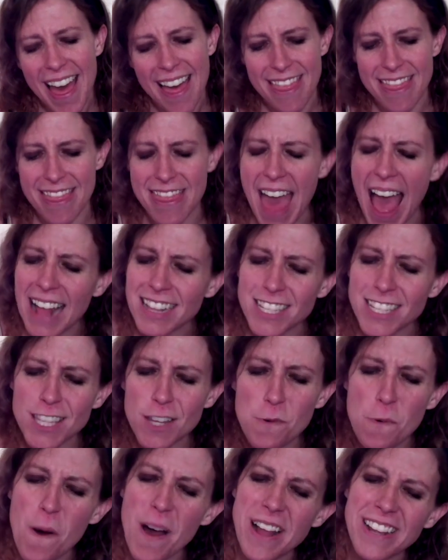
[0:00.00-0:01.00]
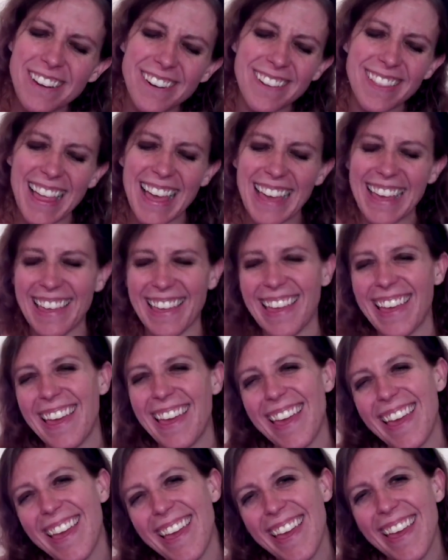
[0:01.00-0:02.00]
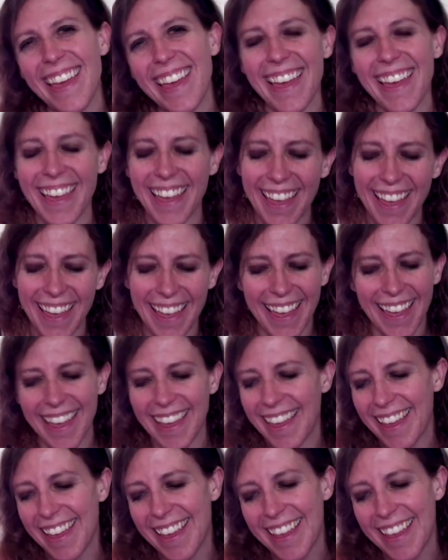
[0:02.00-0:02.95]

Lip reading: that's the one you're like, eh.